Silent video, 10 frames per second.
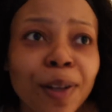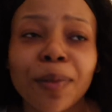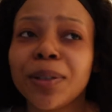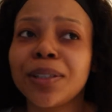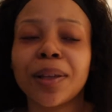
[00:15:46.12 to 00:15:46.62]

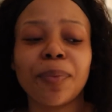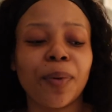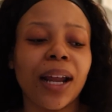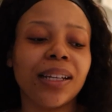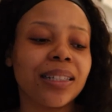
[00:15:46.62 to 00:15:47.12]
sold me to the
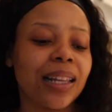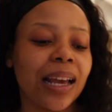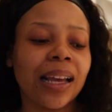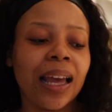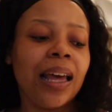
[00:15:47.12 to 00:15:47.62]
brand he's
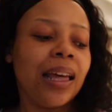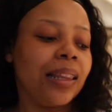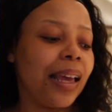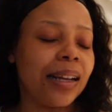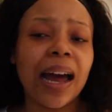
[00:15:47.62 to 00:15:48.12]
like
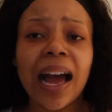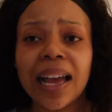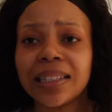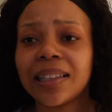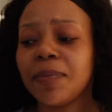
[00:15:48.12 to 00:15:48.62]
they
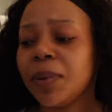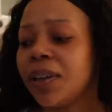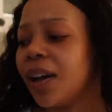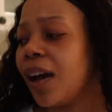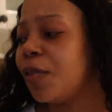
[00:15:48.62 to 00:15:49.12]
nice they've
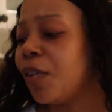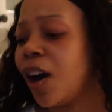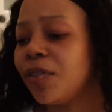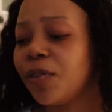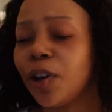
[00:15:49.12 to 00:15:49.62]
been
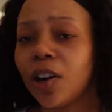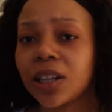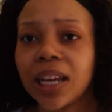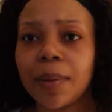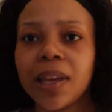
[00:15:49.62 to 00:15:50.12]
around for a
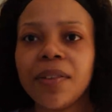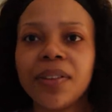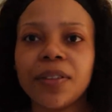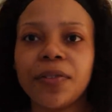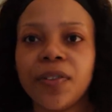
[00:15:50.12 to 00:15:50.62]
long time
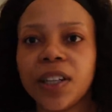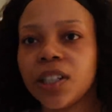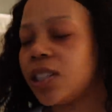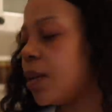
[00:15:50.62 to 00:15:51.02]
even the finish